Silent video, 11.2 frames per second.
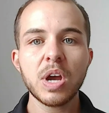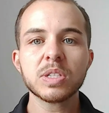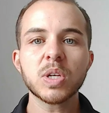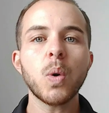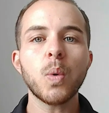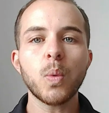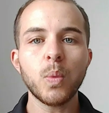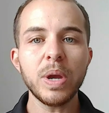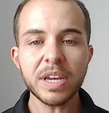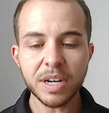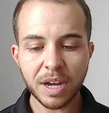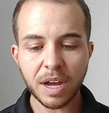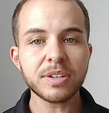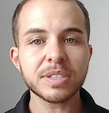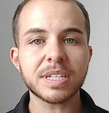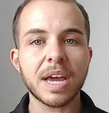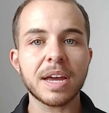So we can
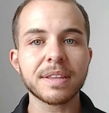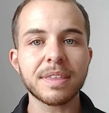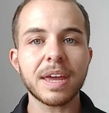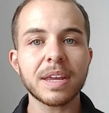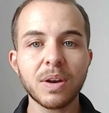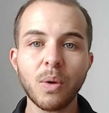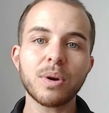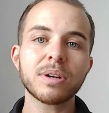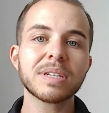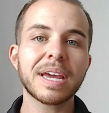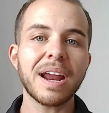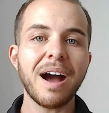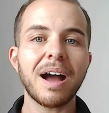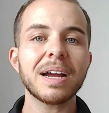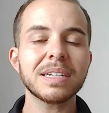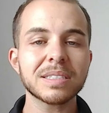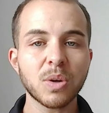understand that in order to get a
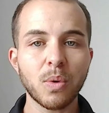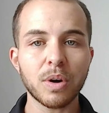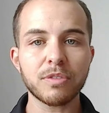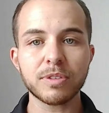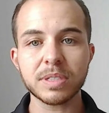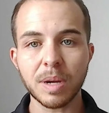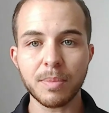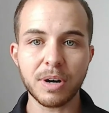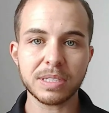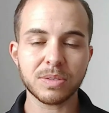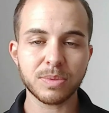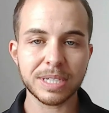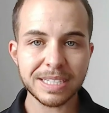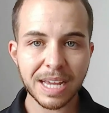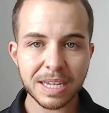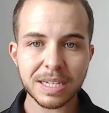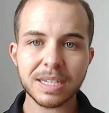high score for summarize a written
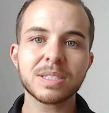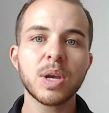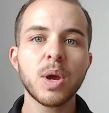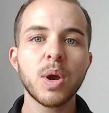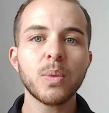text,